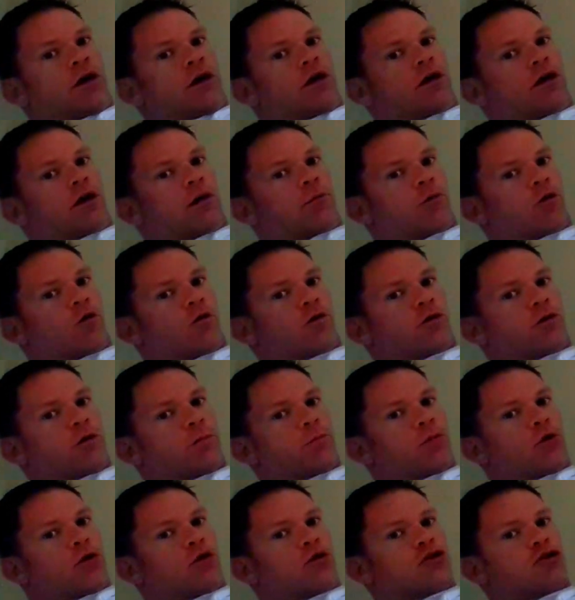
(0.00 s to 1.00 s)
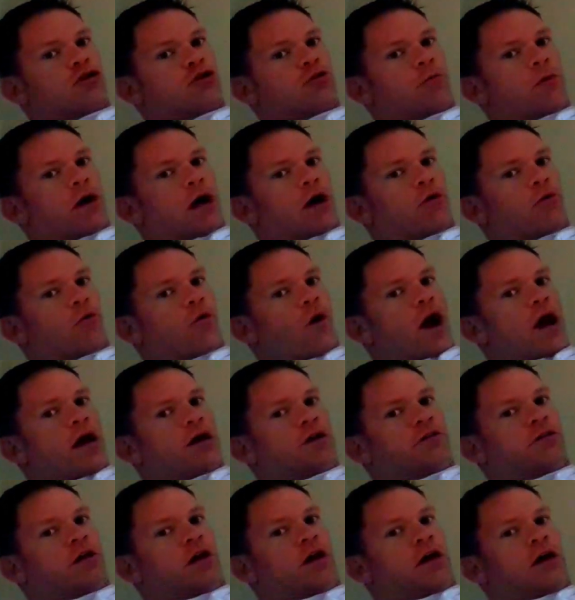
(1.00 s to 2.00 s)
and I'm going to push my
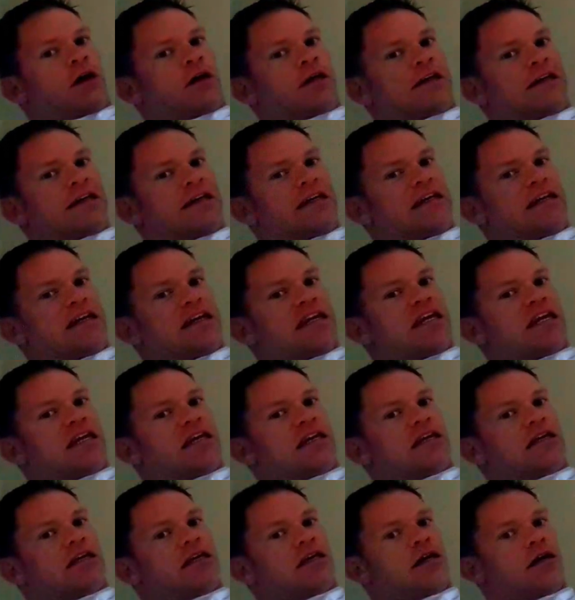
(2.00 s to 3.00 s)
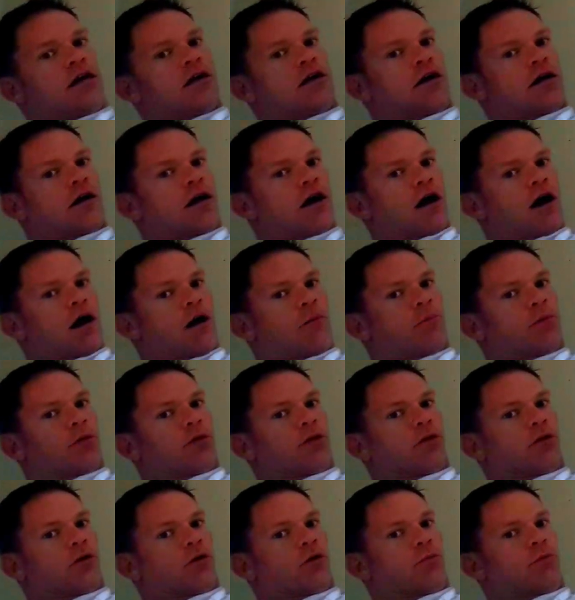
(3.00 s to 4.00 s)
right knee up a
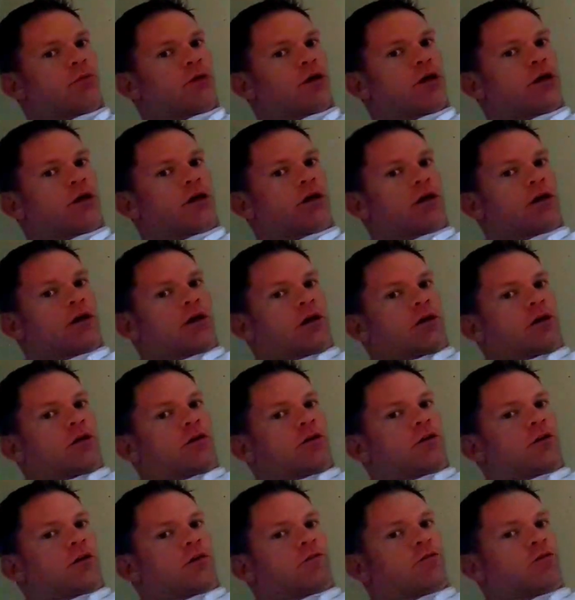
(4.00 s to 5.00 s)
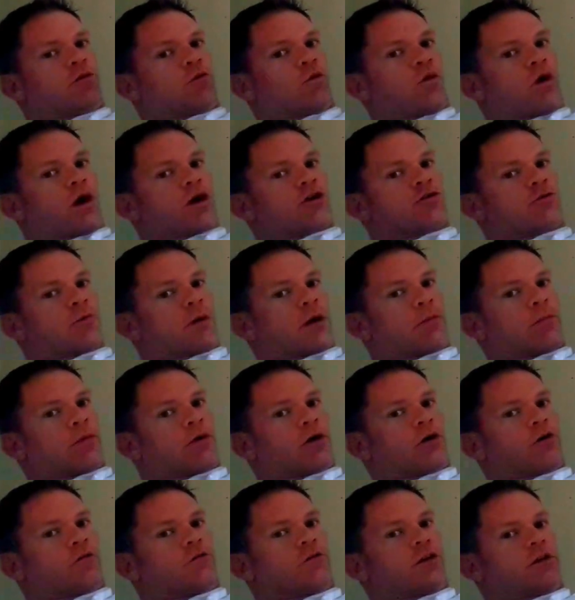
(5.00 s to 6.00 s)
little bit. If you watch my
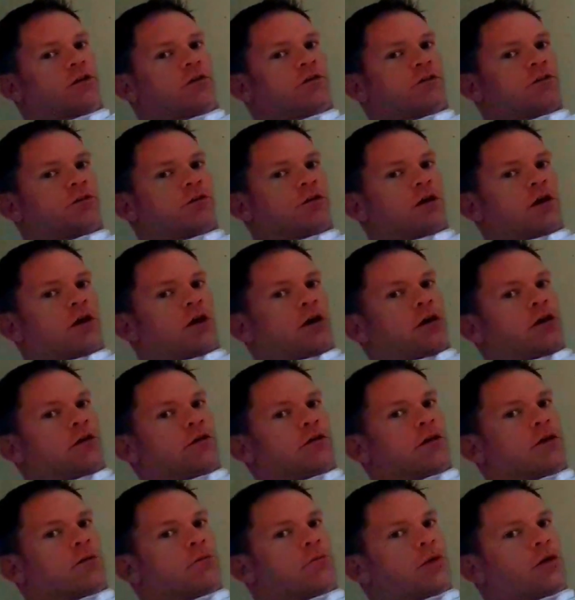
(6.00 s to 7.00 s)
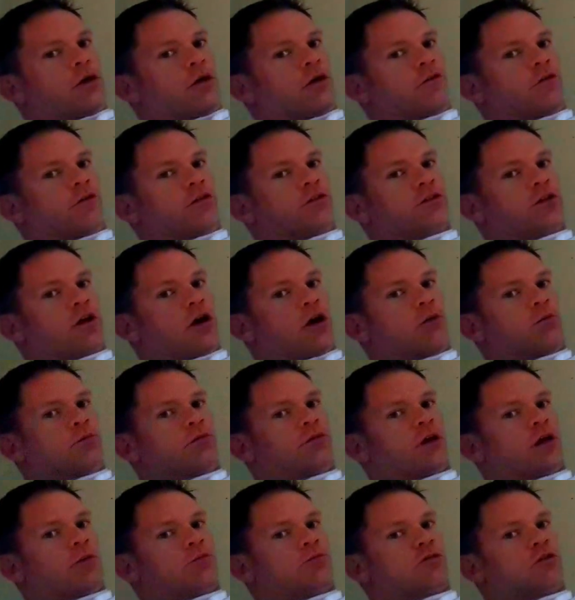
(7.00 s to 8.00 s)
pelvis, that pelvis
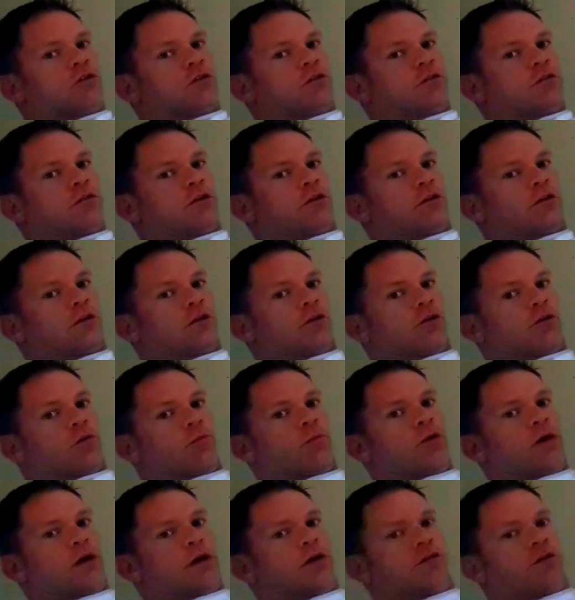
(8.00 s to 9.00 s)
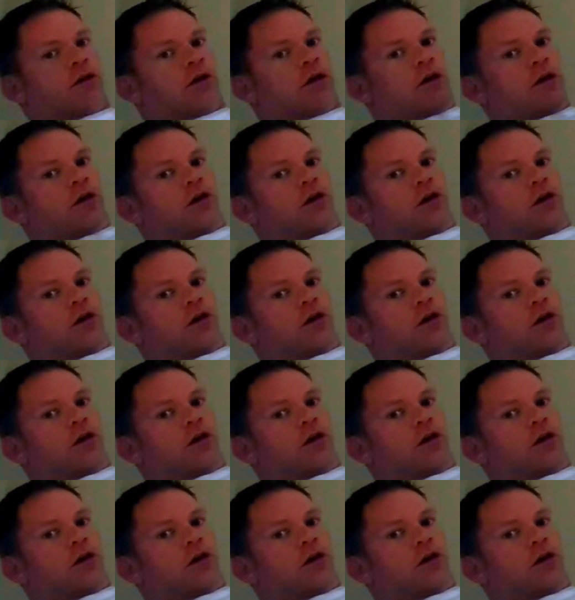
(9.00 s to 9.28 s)
comes up just a little bit.